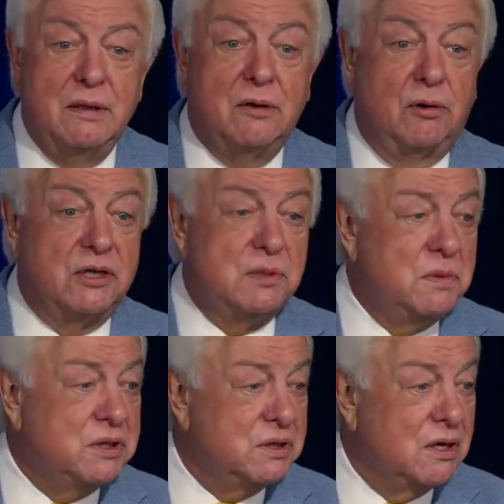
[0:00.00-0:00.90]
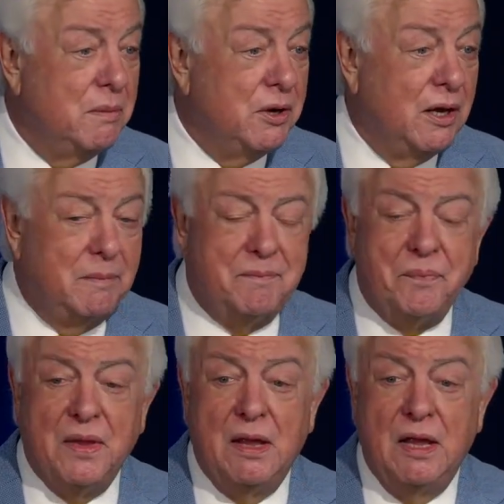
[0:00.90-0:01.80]
Christmas is coming up.
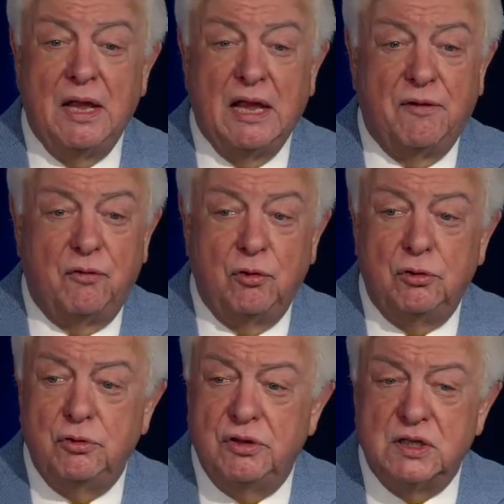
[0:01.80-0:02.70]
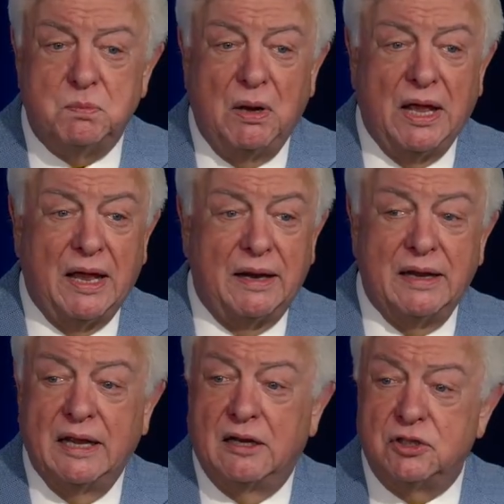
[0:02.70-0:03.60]
If you'll do this plan,
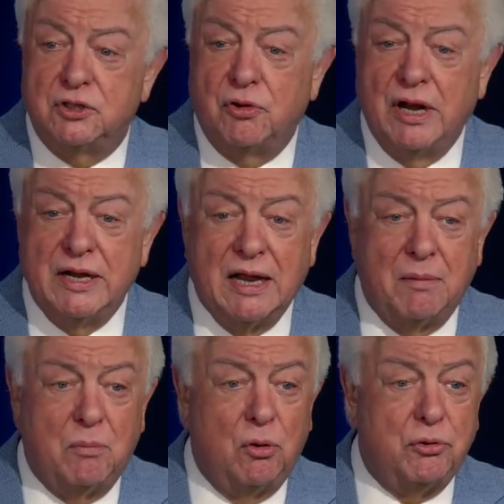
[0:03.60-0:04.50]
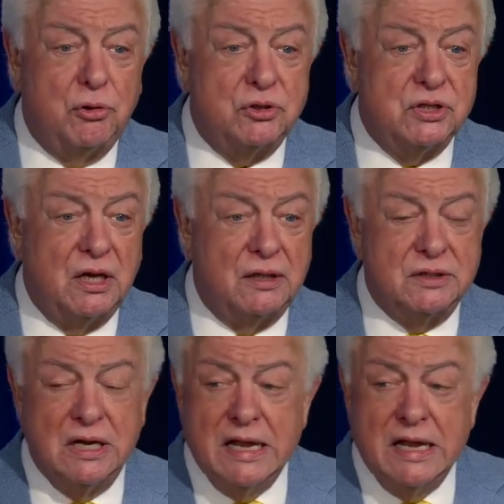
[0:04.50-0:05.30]
it'll straighten out both your sons.